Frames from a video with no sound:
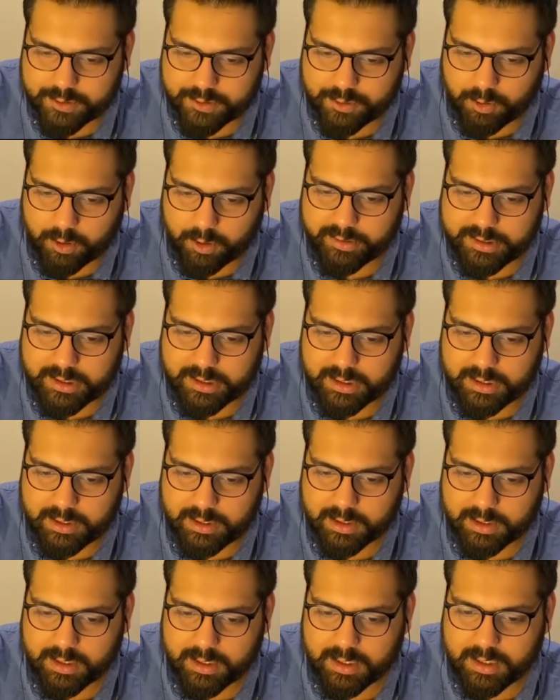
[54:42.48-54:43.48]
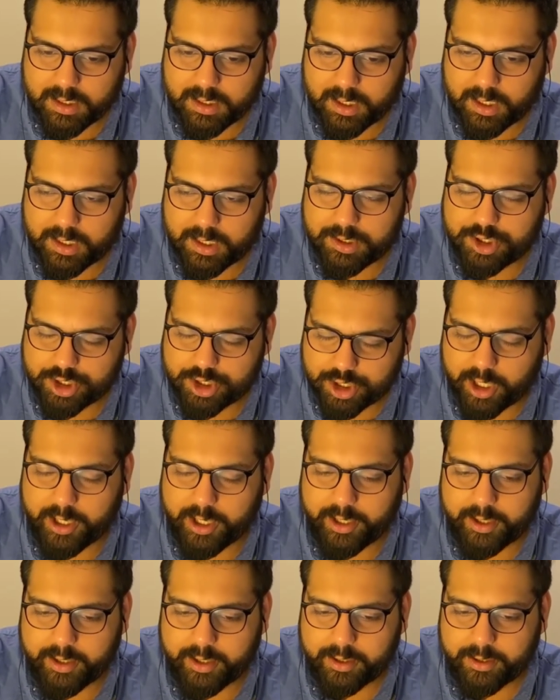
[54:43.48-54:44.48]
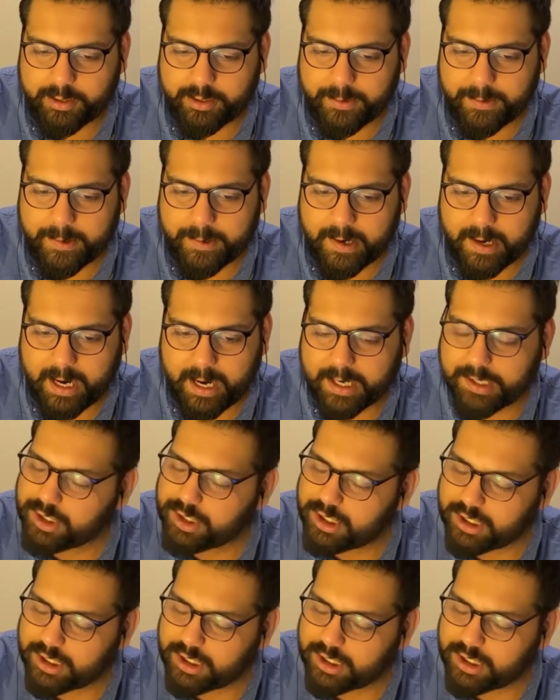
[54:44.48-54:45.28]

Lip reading: royalty is Cher, and she